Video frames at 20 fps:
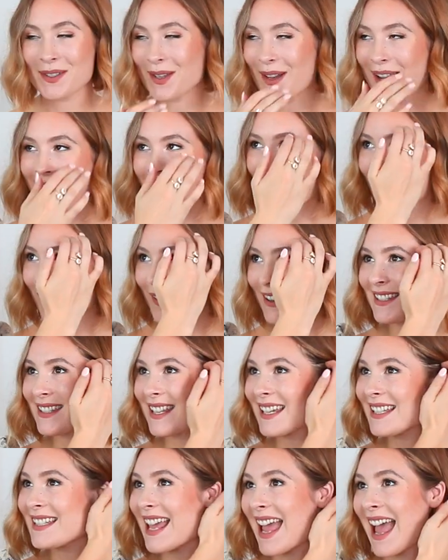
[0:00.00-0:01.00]
So I always
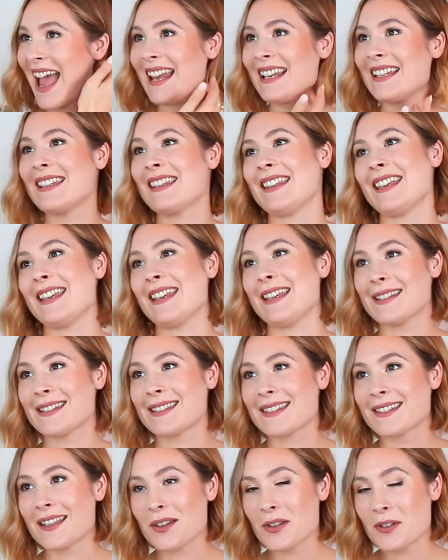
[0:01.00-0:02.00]
like to end
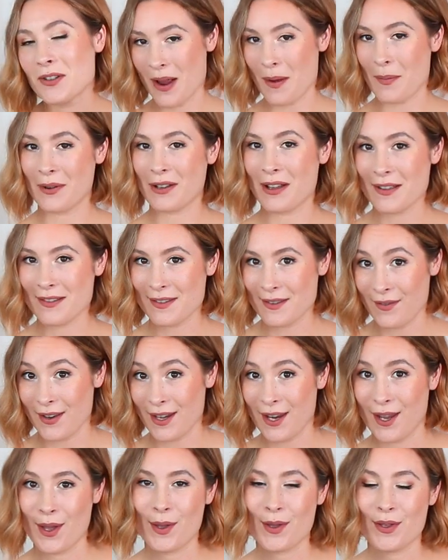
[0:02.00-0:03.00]
these shopper closet
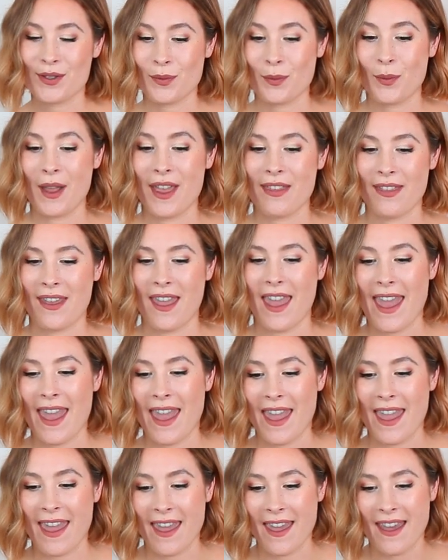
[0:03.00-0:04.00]
videos with
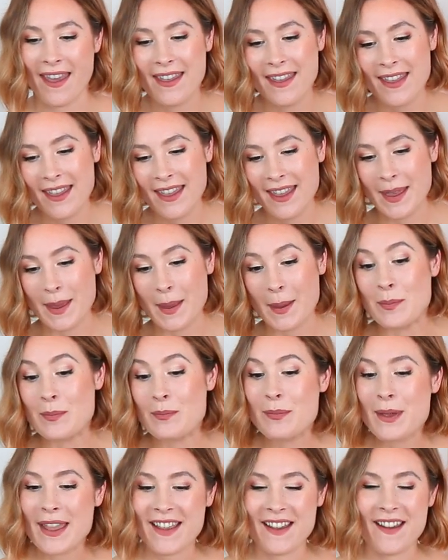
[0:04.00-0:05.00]
a
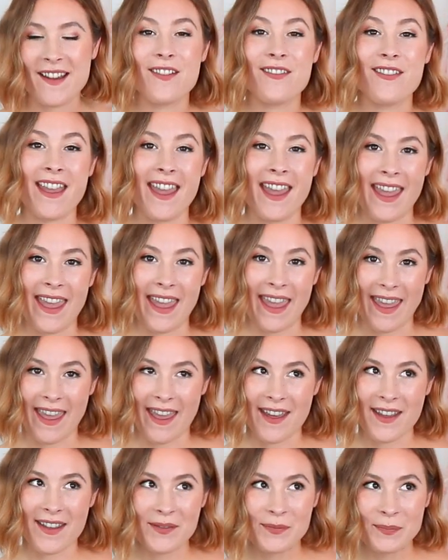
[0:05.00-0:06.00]
bit of
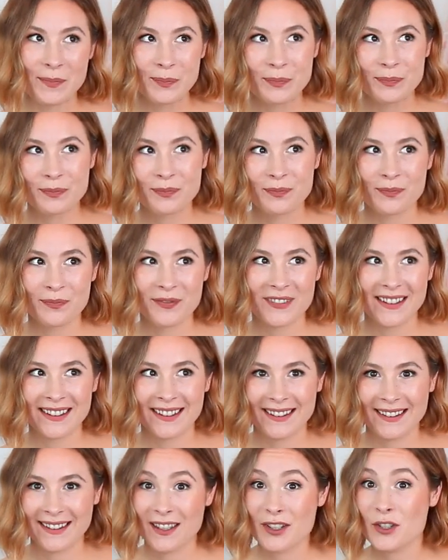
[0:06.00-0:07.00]
a
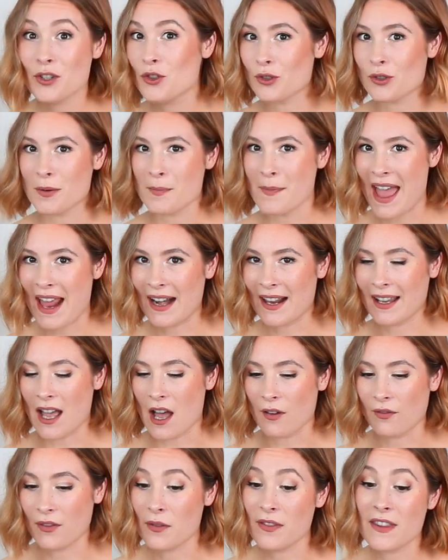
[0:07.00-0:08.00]
dramatic
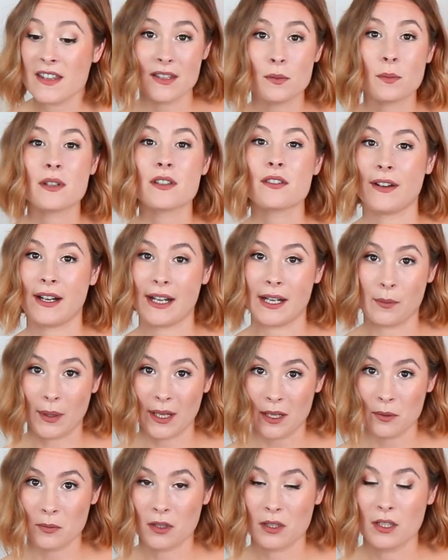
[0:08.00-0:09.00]
outfit. This one is very
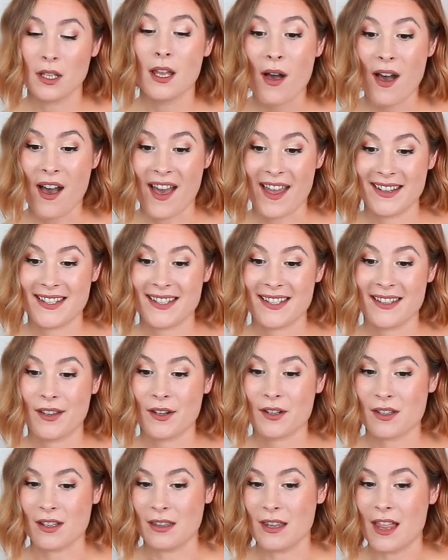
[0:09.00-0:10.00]
wearable, but
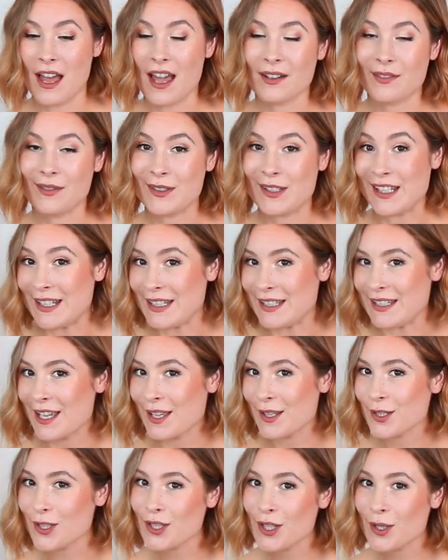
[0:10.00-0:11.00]
there's a lot of
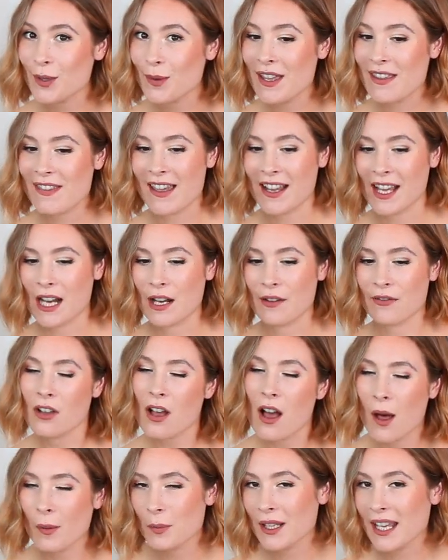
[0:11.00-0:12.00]
details to it that kind of
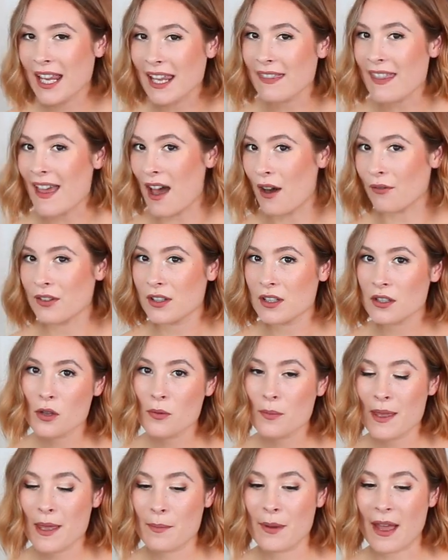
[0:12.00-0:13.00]
complicate the outfit a
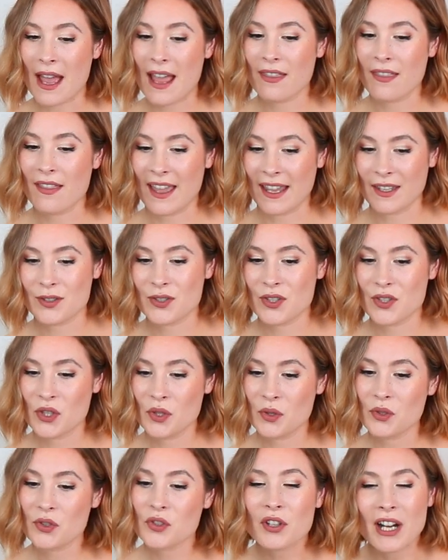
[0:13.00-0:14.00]
little bit, but I like
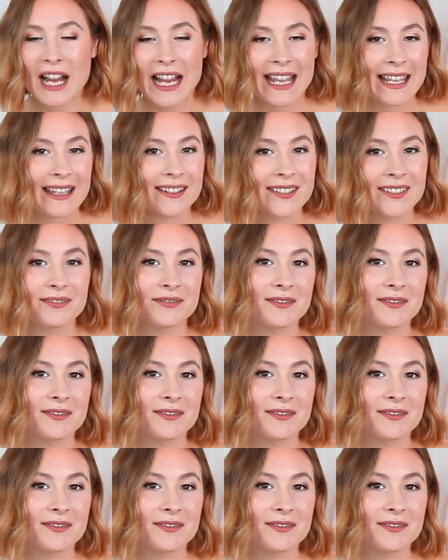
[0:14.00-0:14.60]
to try